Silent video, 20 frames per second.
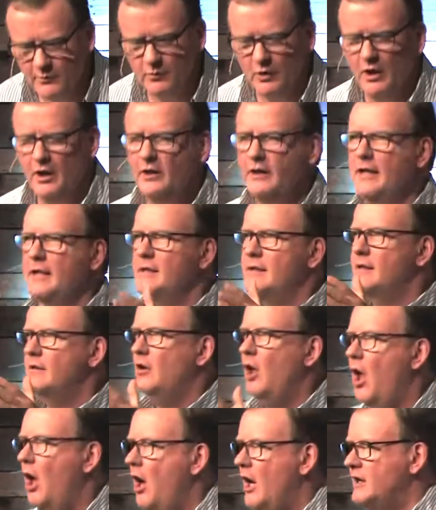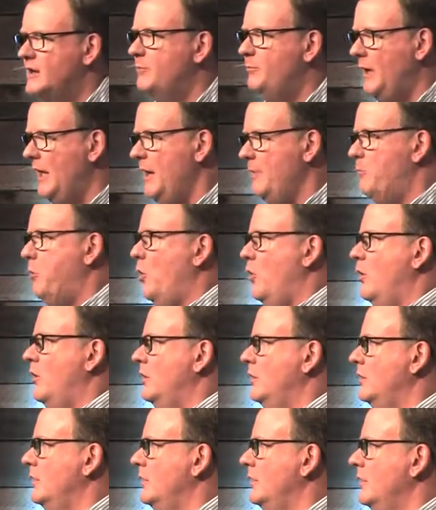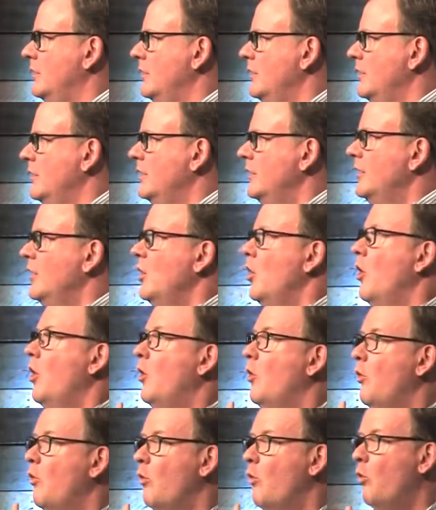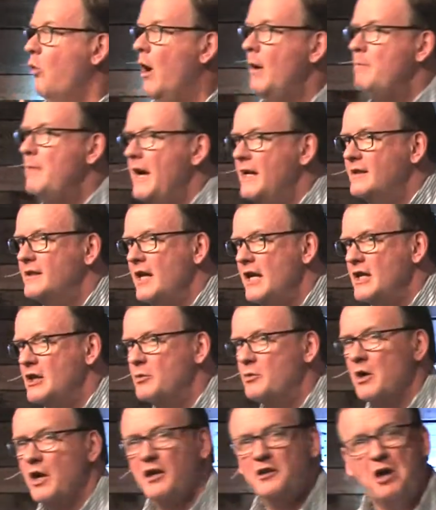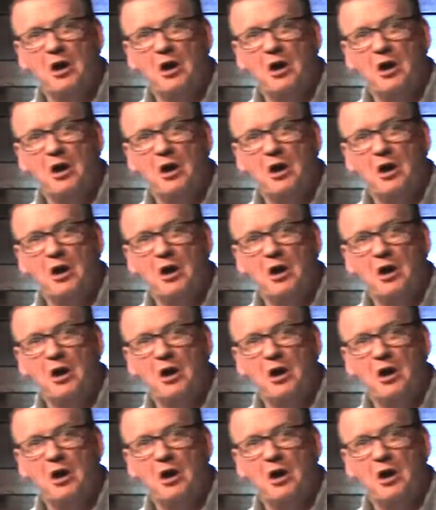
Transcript: run is lost people. What makes us run?